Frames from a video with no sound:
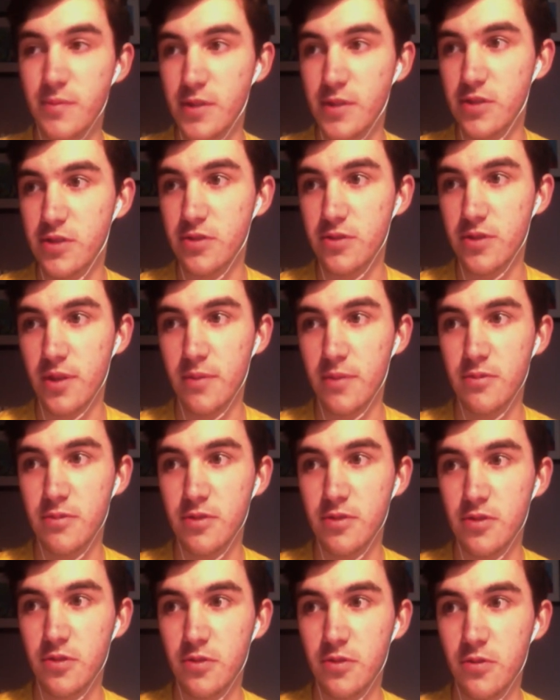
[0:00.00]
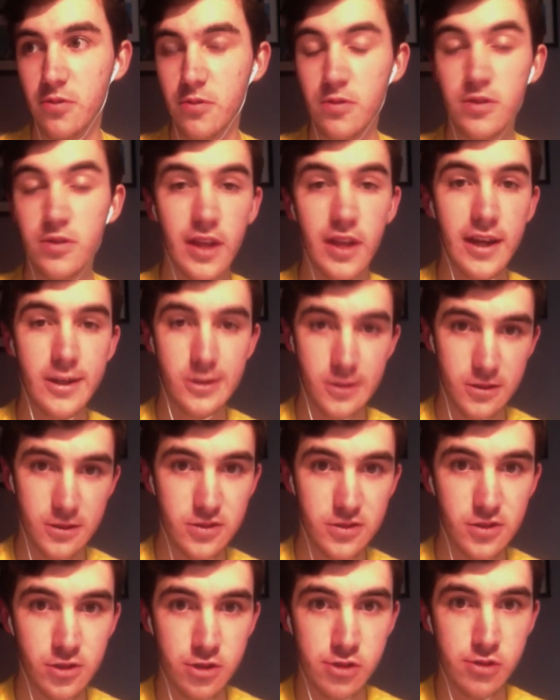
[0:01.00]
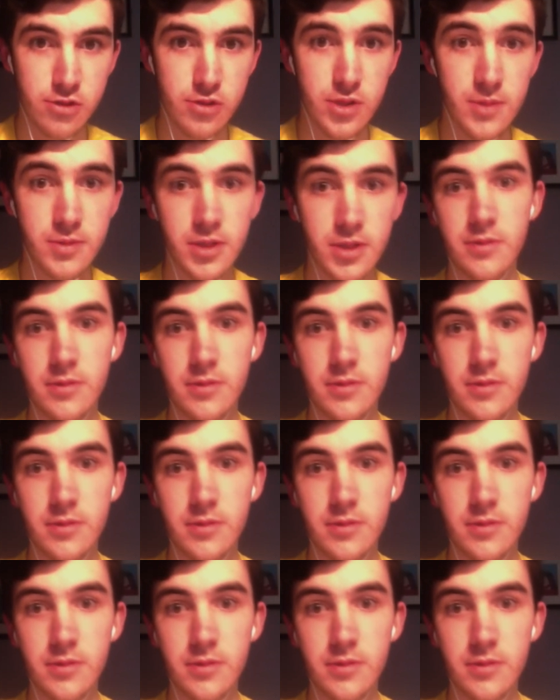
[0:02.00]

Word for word: Make sure to subscribe to Glider description.